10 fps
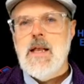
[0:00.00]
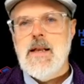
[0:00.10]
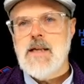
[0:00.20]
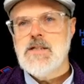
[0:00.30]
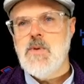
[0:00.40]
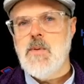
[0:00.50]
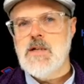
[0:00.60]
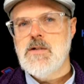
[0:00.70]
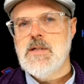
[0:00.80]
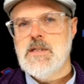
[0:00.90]
Next, we
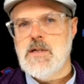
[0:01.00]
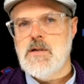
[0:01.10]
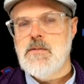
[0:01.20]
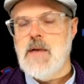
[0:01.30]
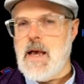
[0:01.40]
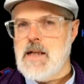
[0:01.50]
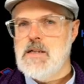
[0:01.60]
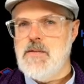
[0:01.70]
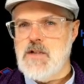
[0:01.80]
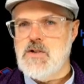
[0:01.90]
want to consider
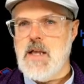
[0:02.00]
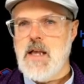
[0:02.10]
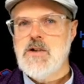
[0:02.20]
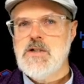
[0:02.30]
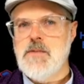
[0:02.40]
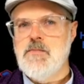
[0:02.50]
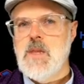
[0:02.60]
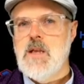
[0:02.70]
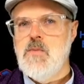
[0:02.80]
activation energy,